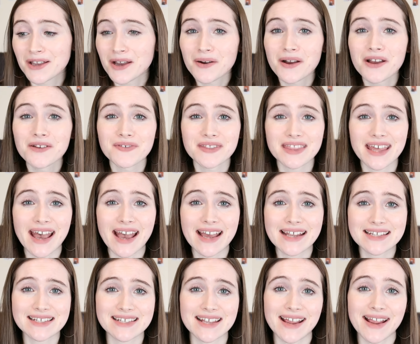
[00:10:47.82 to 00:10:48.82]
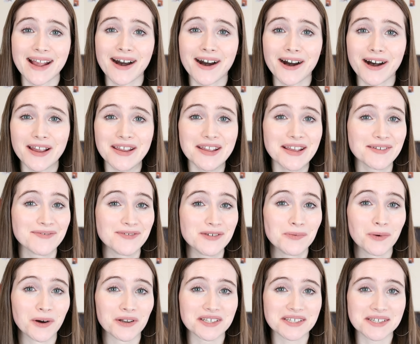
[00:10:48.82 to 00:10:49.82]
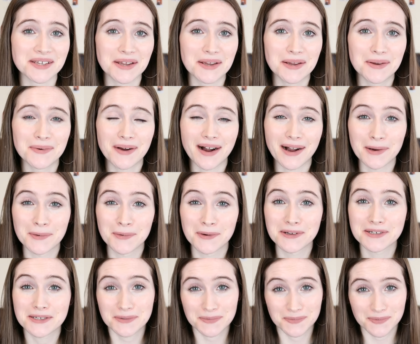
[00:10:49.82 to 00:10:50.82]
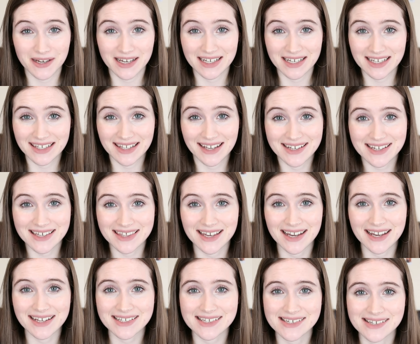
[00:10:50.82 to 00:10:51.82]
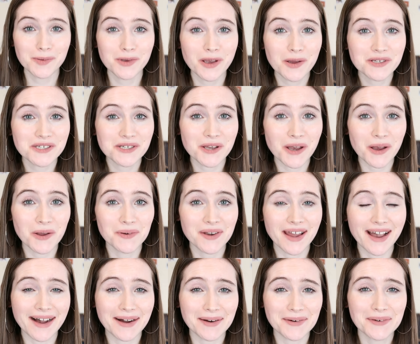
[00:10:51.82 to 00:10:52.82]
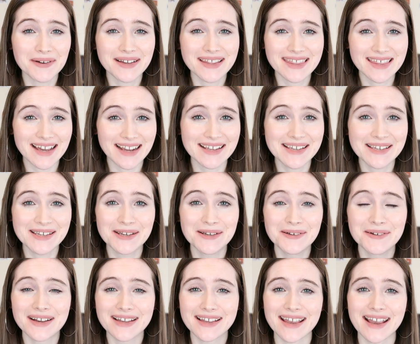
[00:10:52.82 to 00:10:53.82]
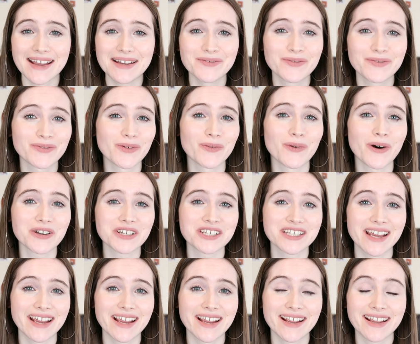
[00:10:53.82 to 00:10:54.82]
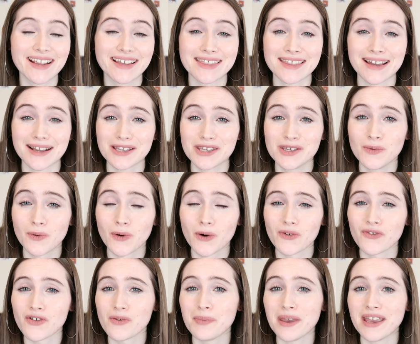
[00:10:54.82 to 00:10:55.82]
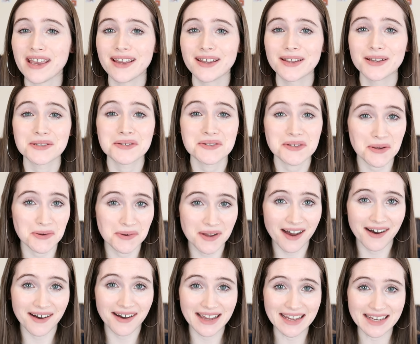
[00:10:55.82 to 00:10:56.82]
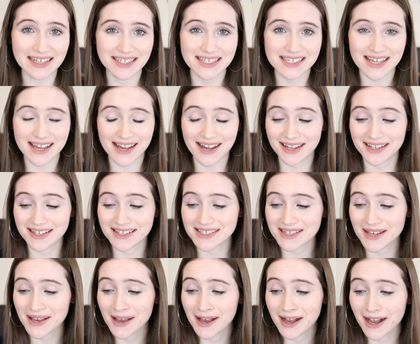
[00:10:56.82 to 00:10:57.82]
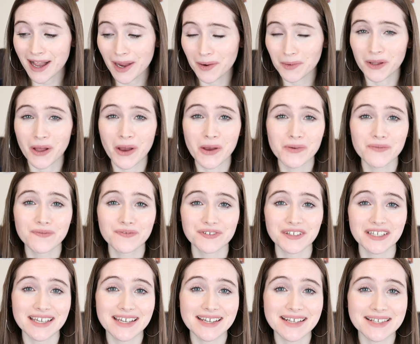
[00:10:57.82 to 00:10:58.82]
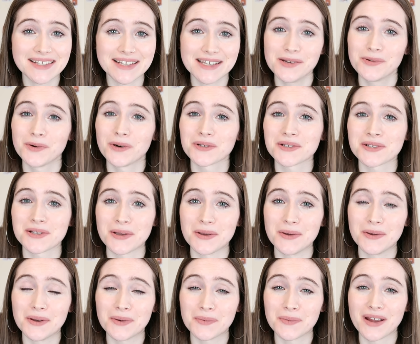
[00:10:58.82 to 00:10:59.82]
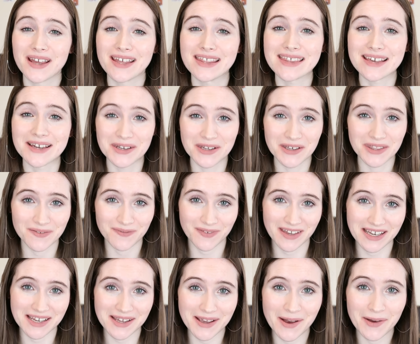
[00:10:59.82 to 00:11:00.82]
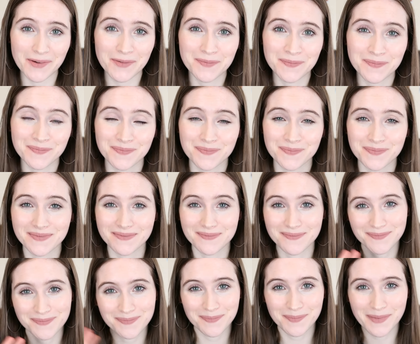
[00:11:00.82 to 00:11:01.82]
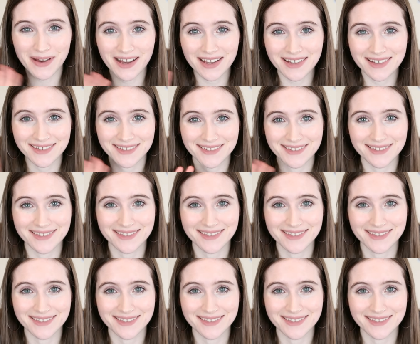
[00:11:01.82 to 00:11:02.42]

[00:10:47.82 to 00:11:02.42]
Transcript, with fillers: go over there and say hi if you want to. I would really like that. I'm going to go now. Thank you again for watching. Thank you all for being so kind and I will hopefully see you all soon with another video. Bye.